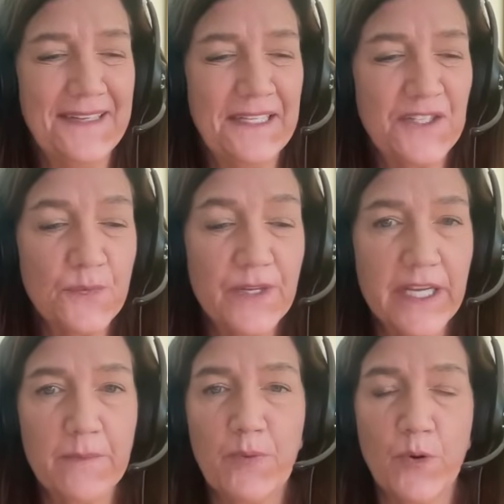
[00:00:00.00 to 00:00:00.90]
it's
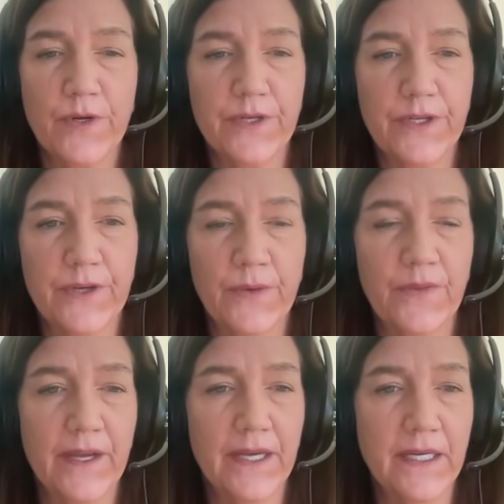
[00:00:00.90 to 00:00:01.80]
really important to know
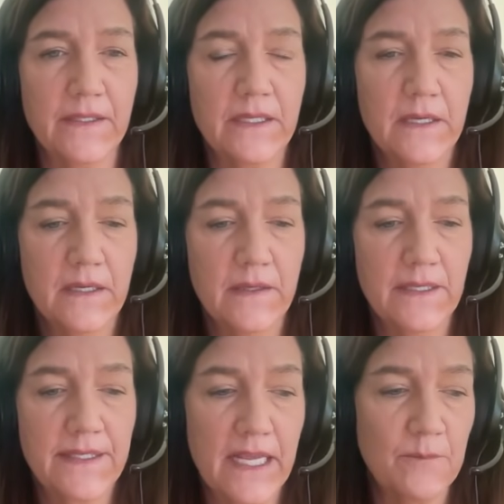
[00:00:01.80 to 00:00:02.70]
that
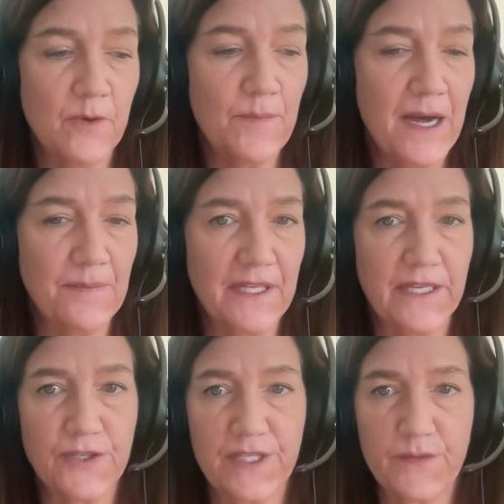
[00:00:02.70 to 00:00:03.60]
these animal
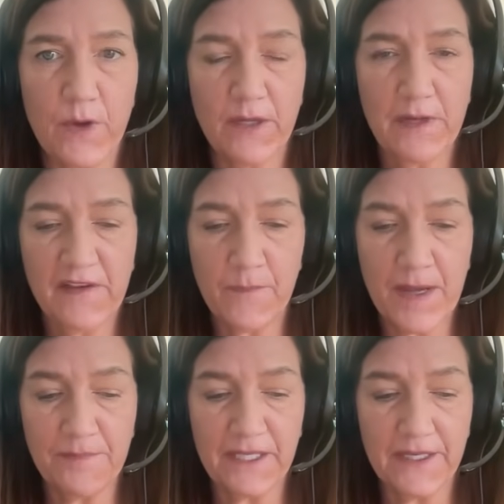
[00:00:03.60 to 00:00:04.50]
populations, wildlife
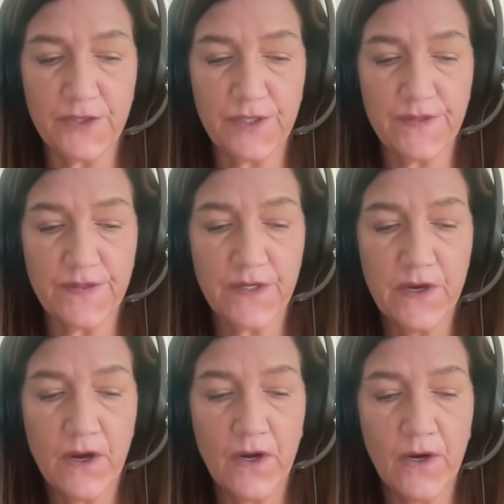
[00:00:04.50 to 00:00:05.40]
populations,
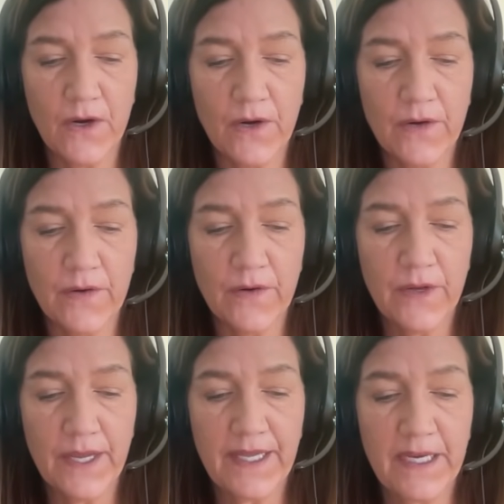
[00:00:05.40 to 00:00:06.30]
are
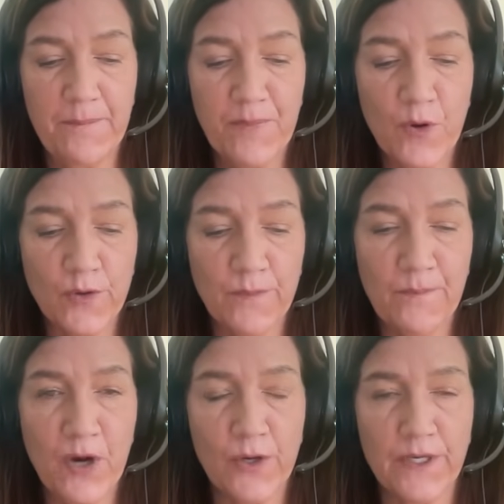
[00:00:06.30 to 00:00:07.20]
an important
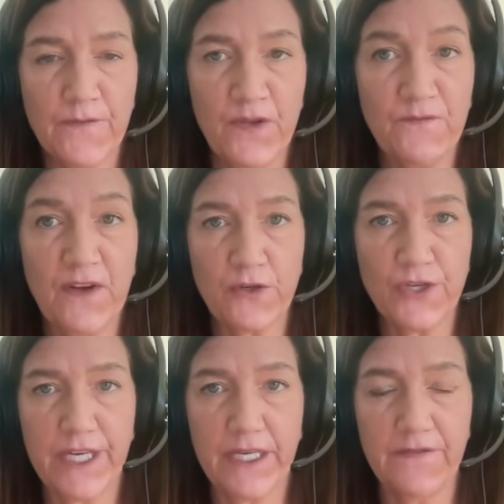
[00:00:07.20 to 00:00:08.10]
part of the
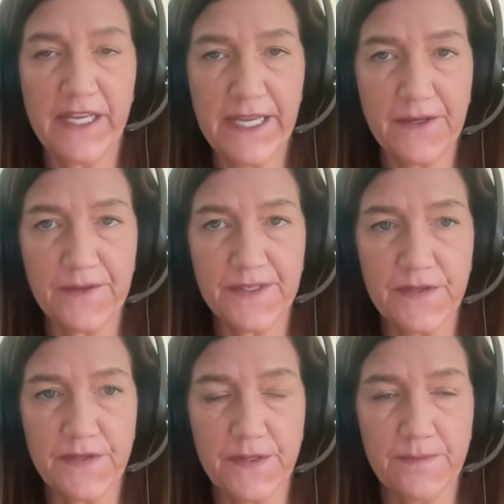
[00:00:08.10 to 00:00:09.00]
functioning of the
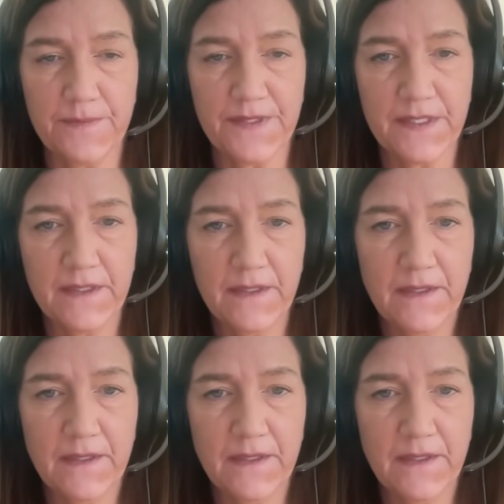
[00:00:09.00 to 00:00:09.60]
ecosystems,